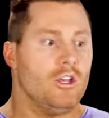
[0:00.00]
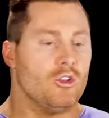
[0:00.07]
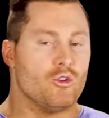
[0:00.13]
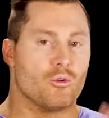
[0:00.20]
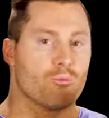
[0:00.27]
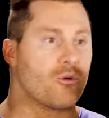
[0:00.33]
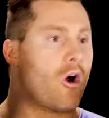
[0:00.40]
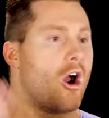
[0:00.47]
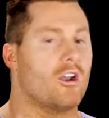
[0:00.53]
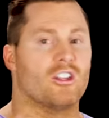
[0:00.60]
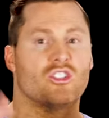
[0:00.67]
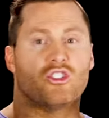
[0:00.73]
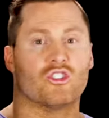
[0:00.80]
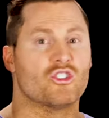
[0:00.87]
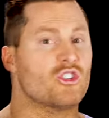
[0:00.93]
your
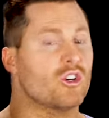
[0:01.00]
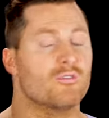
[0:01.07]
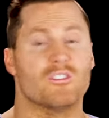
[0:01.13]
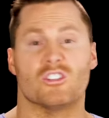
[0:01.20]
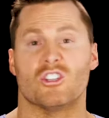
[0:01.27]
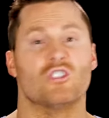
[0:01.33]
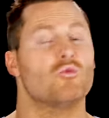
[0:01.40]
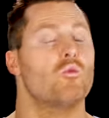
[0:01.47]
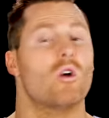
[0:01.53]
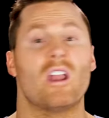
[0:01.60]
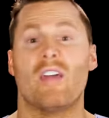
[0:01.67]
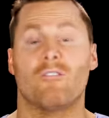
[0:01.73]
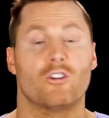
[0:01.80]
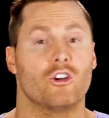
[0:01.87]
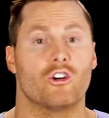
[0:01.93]
products, your services,
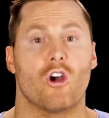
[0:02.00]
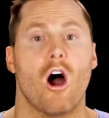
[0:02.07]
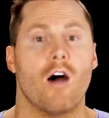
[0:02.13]
whatever you're